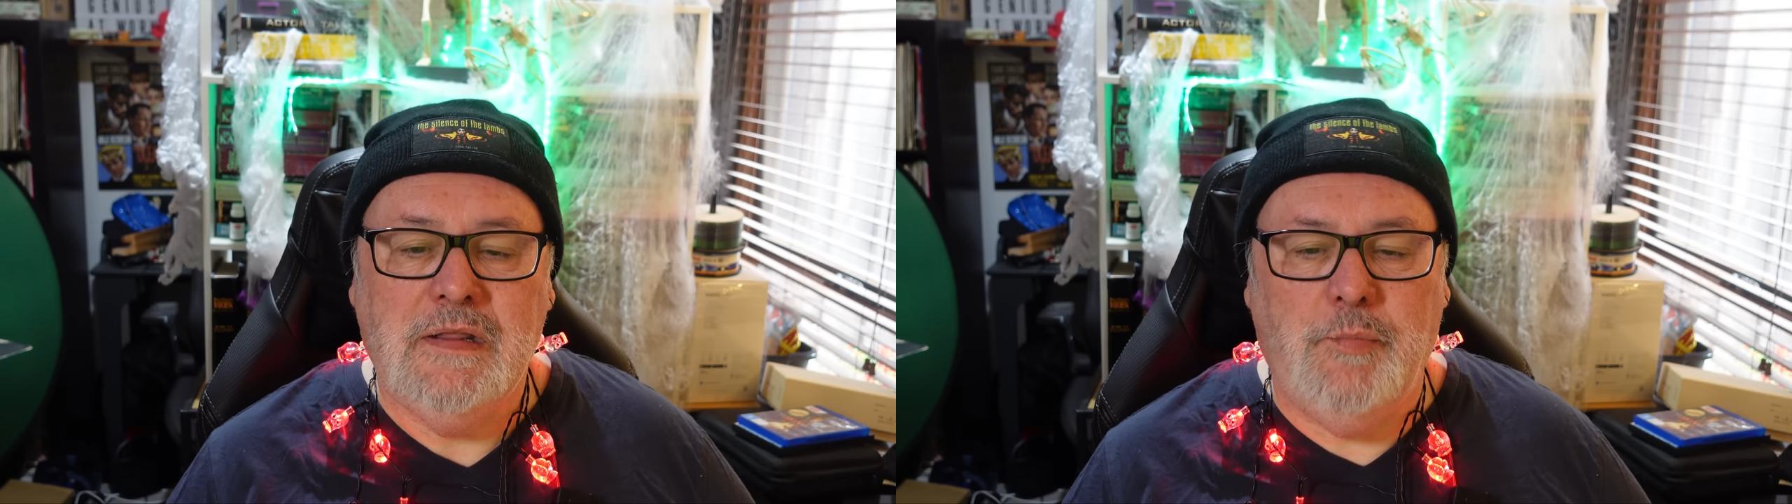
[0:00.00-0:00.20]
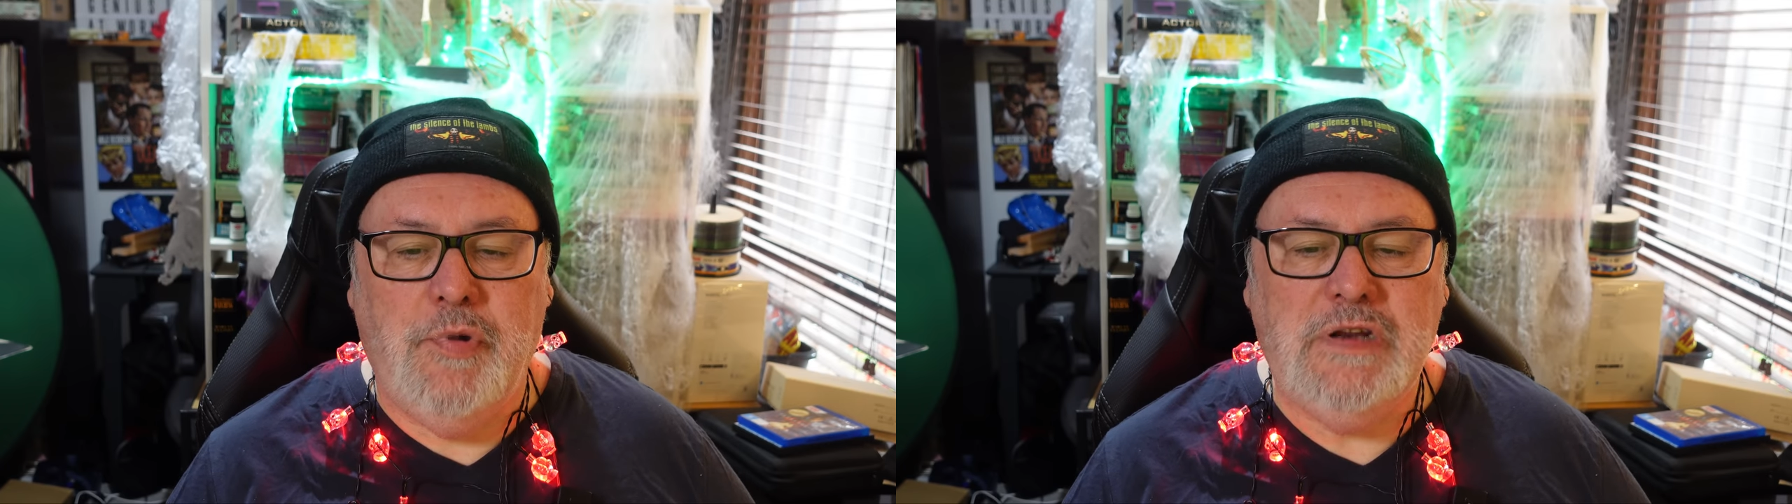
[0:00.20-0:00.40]

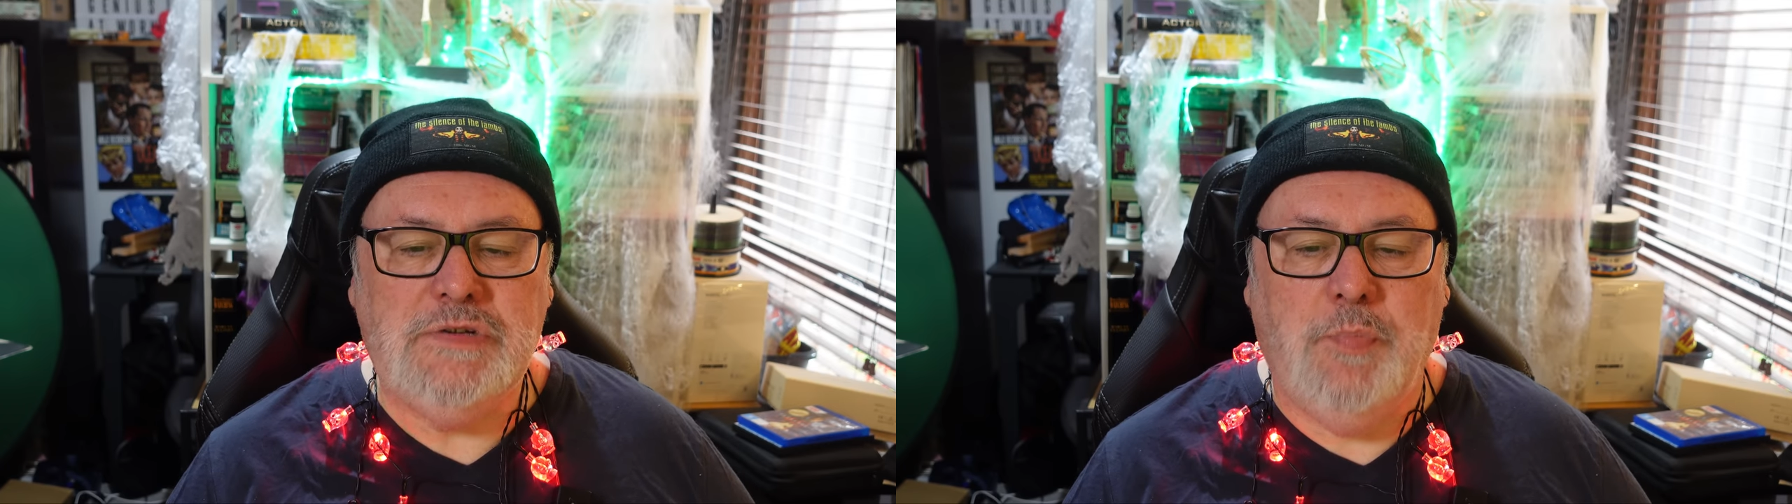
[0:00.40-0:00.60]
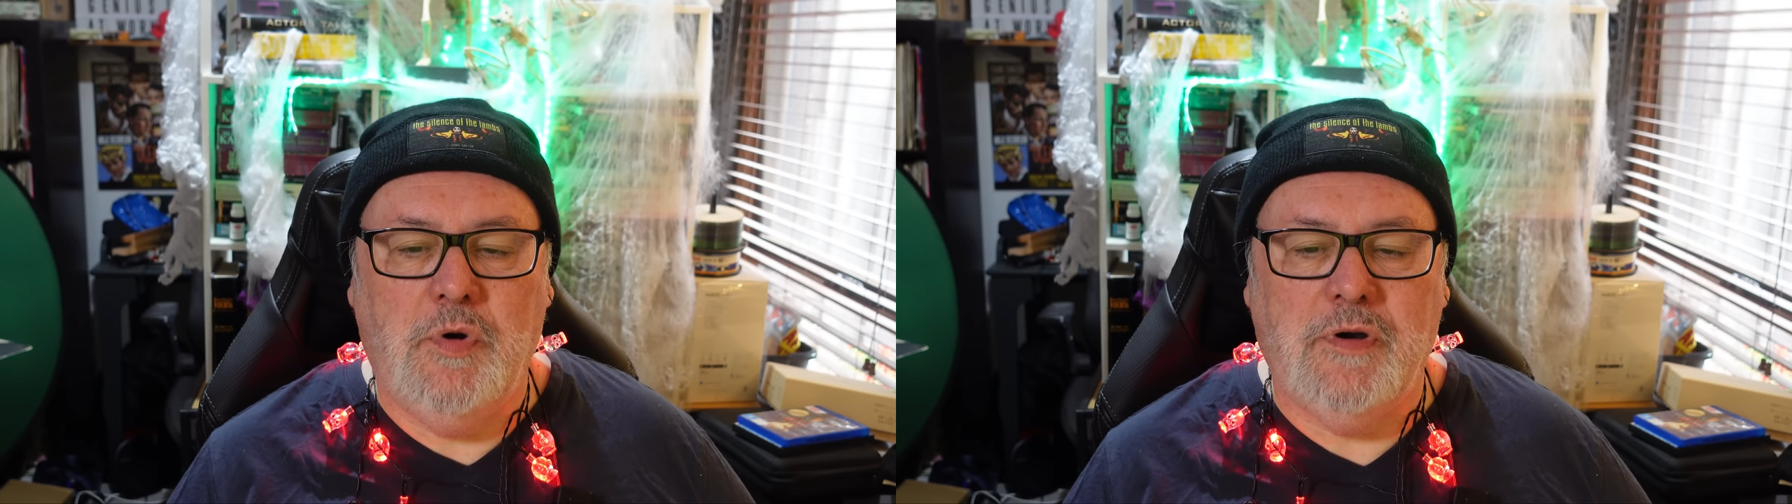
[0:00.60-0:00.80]
the
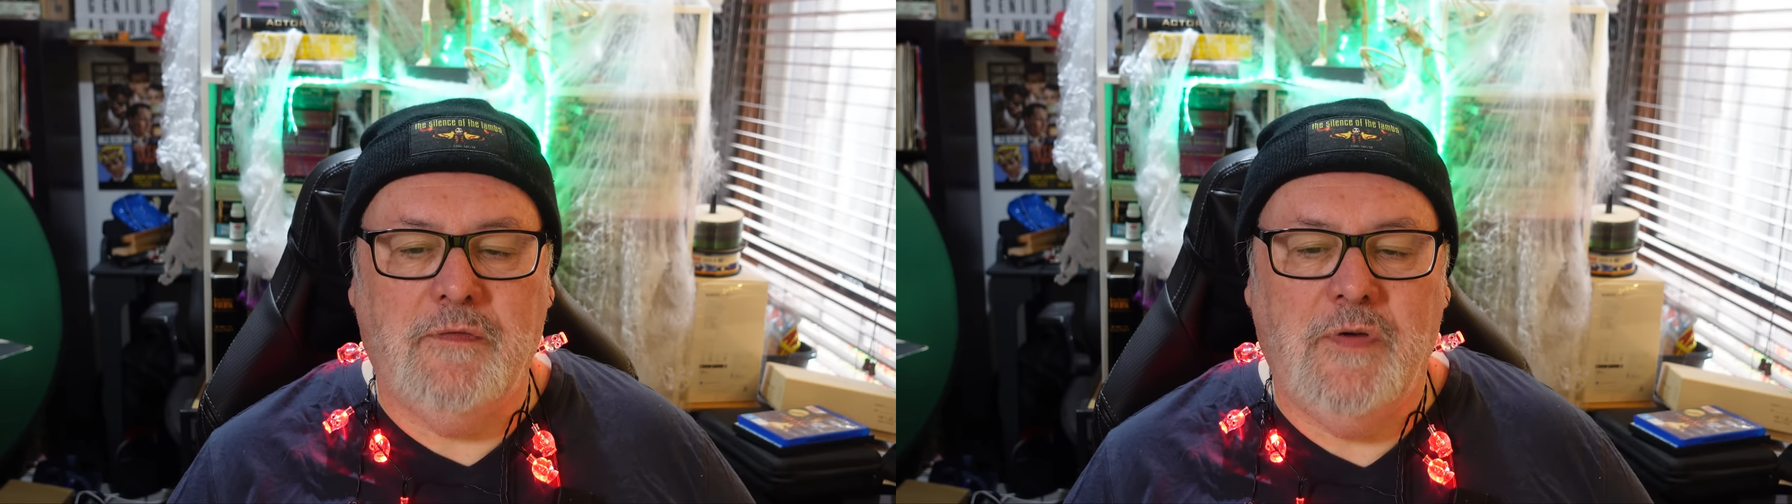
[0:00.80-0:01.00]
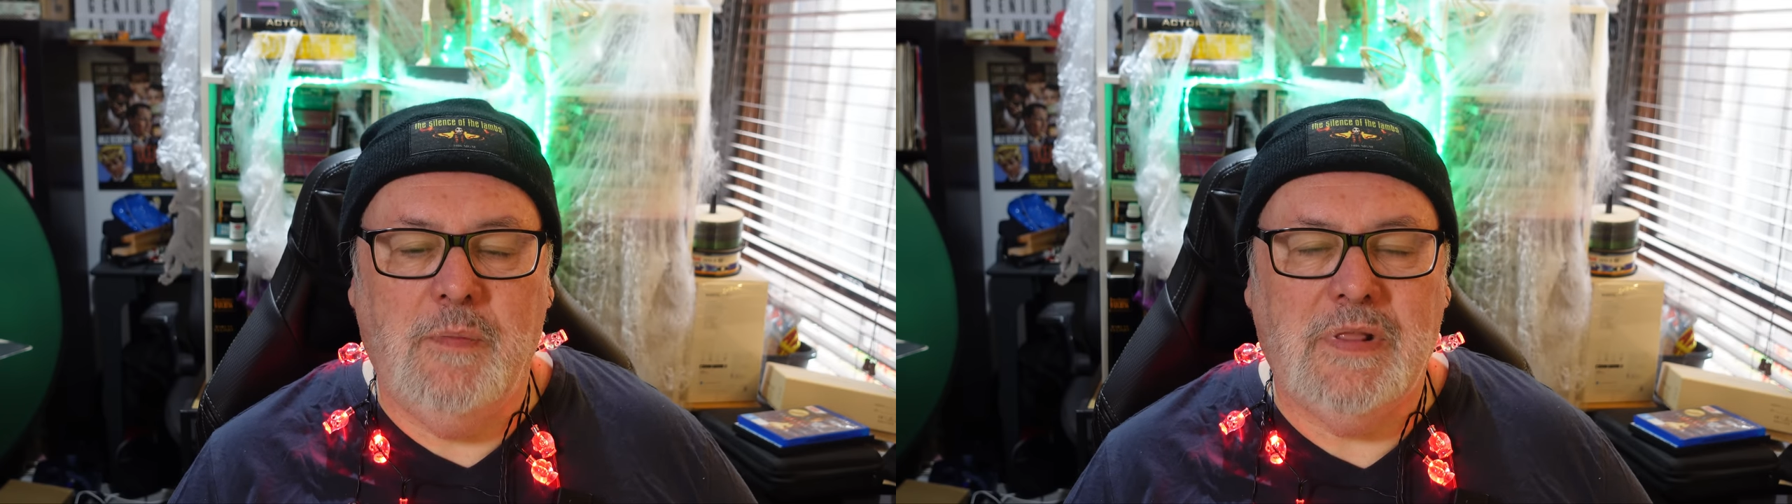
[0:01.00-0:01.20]
British Board of
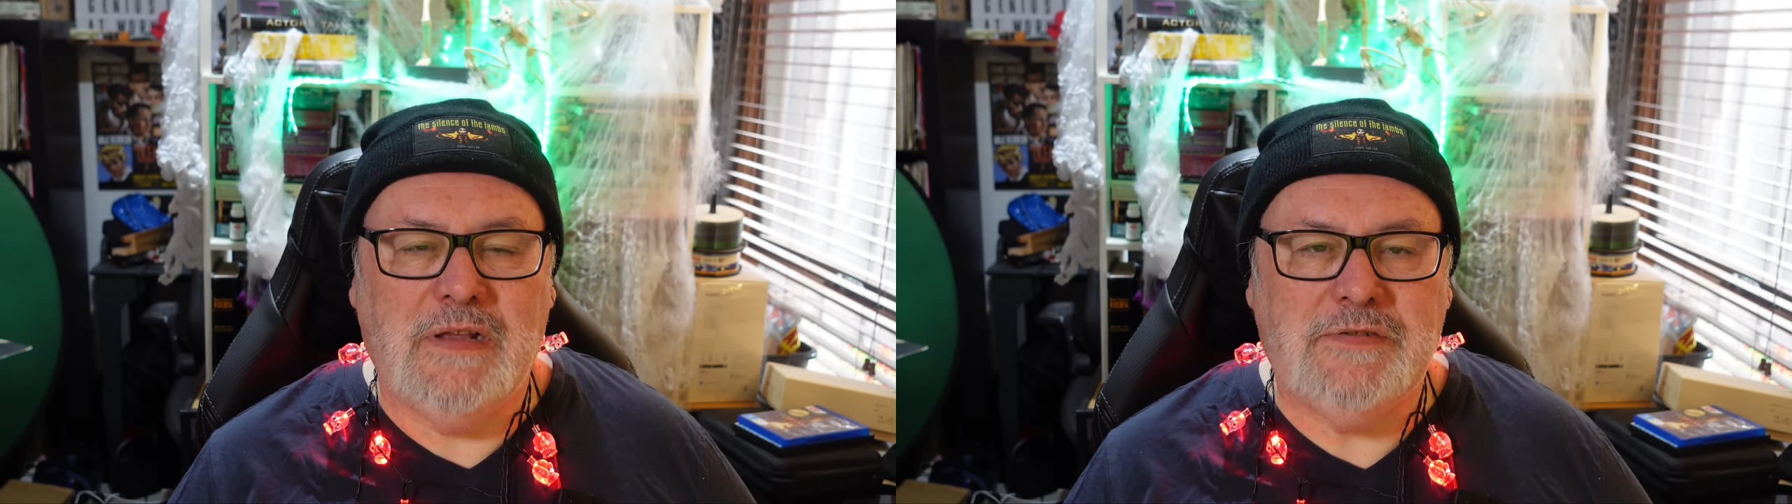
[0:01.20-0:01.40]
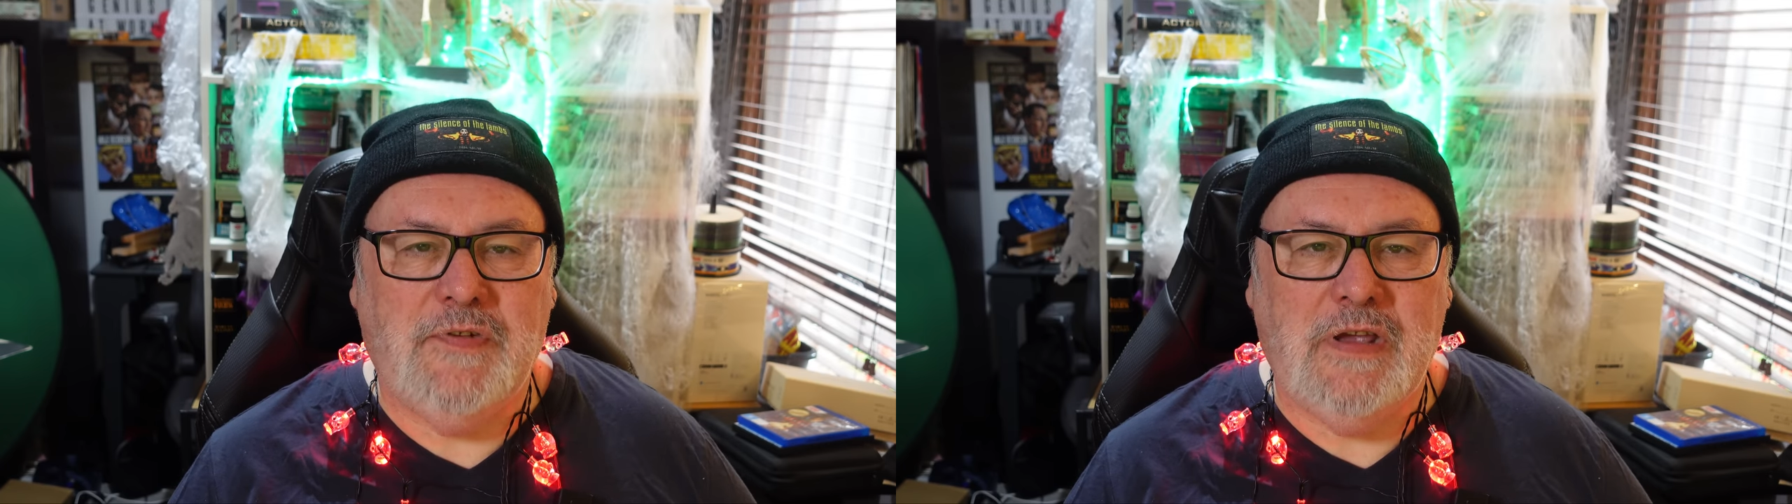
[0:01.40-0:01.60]
Film
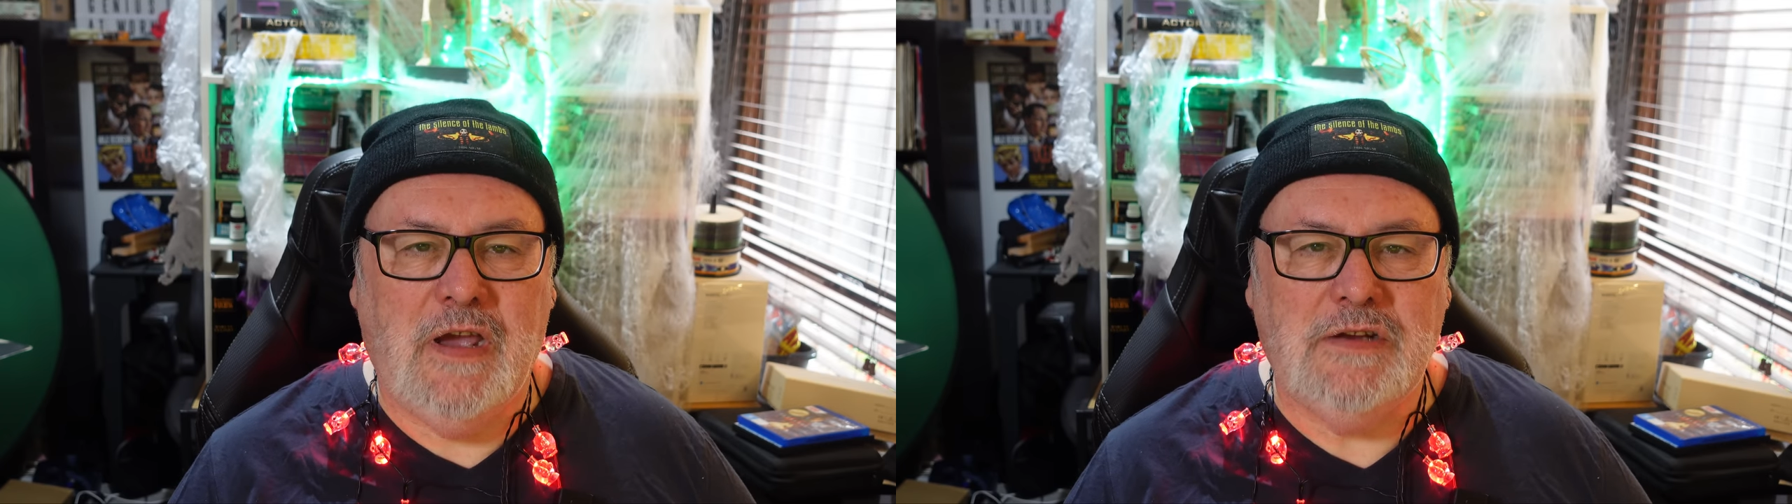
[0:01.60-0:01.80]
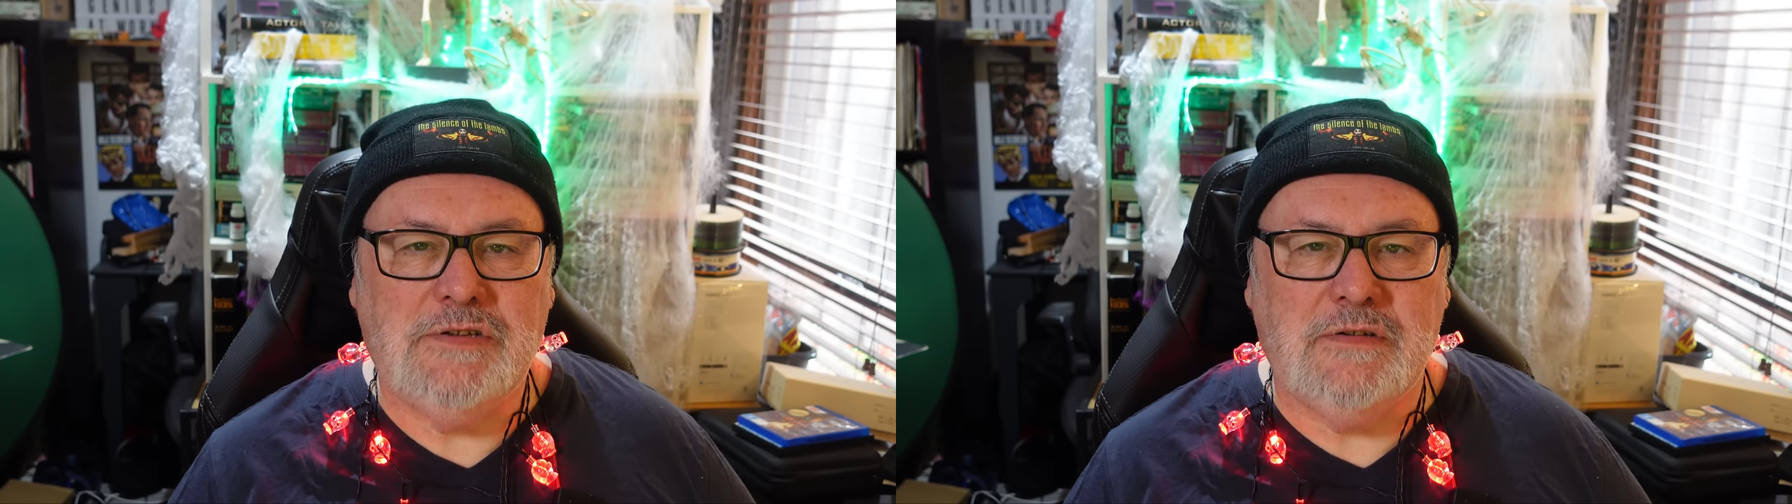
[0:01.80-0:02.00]

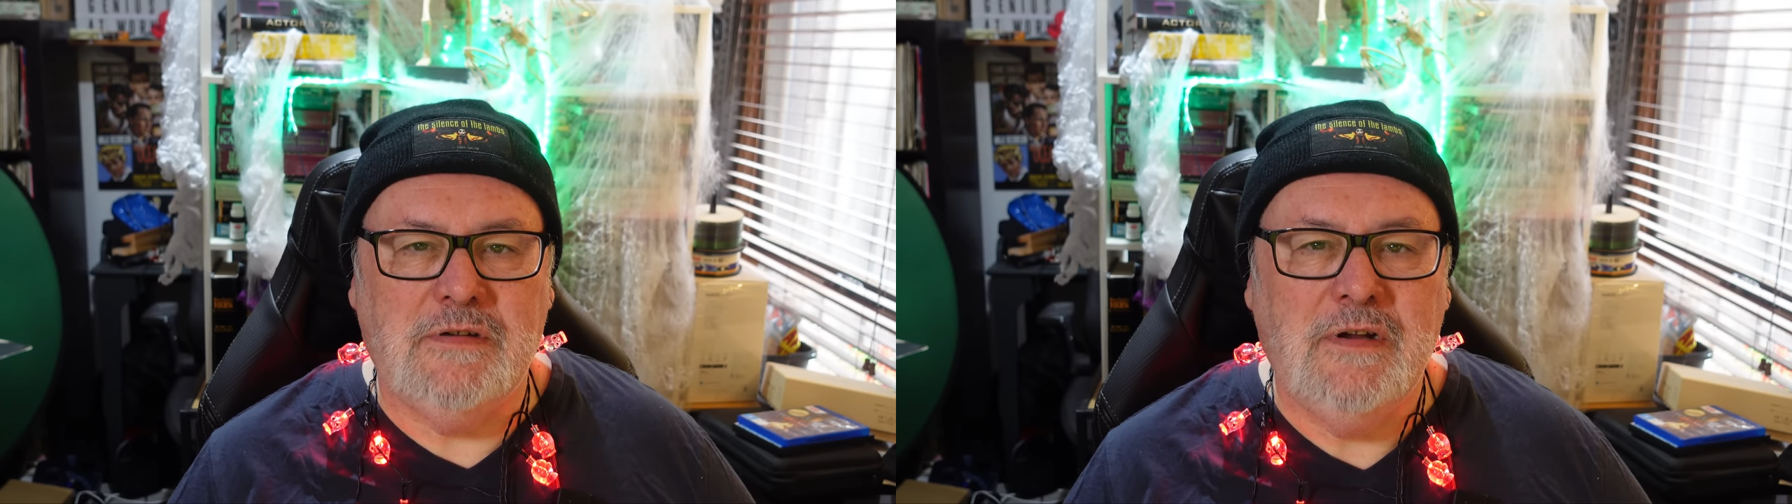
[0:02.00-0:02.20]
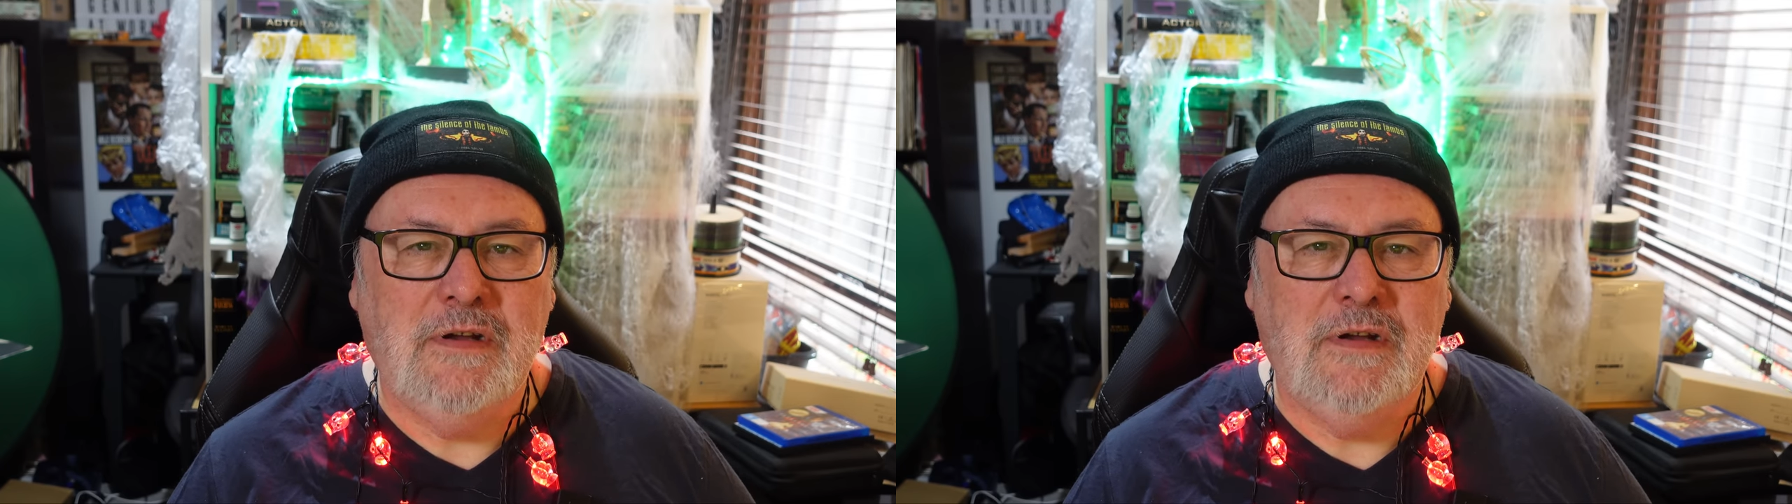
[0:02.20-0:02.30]
Classification